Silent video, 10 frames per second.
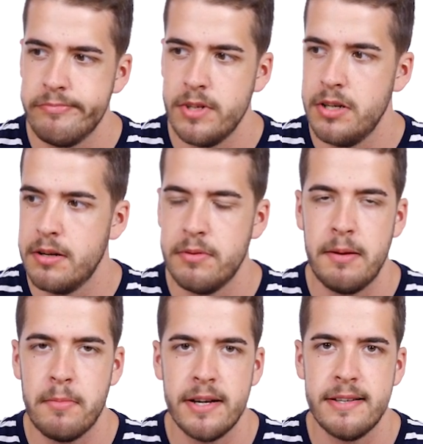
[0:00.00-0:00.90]
you know,
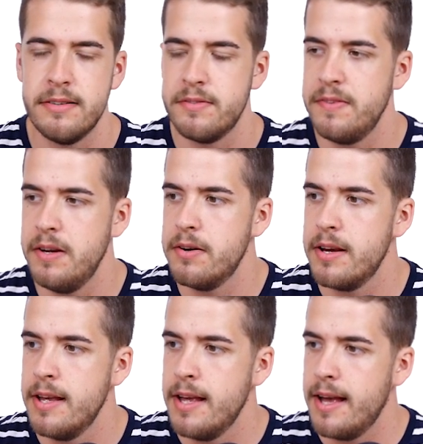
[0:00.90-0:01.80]
they might interfere
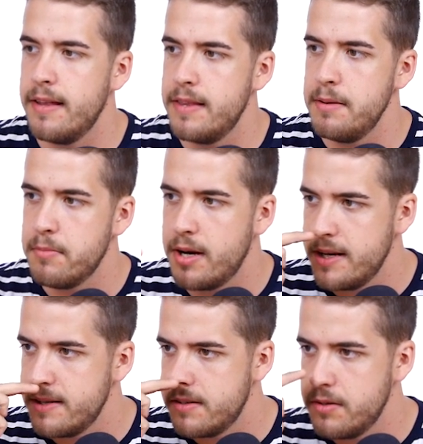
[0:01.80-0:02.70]
and they
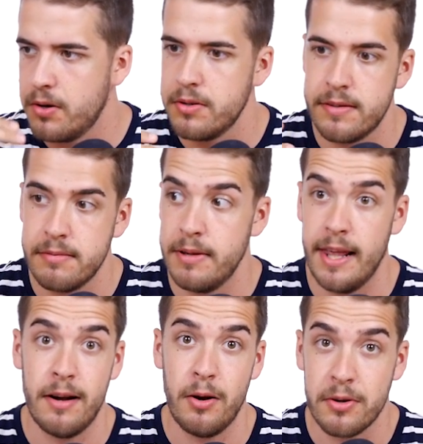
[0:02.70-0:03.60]
might not
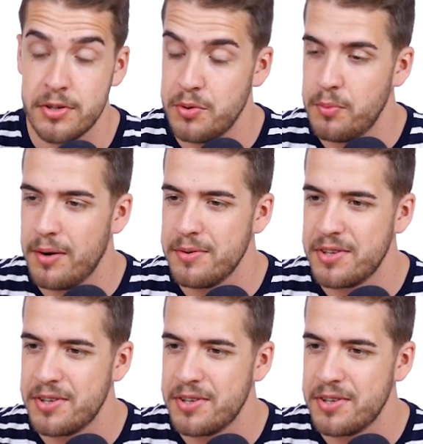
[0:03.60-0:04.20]
get along too well.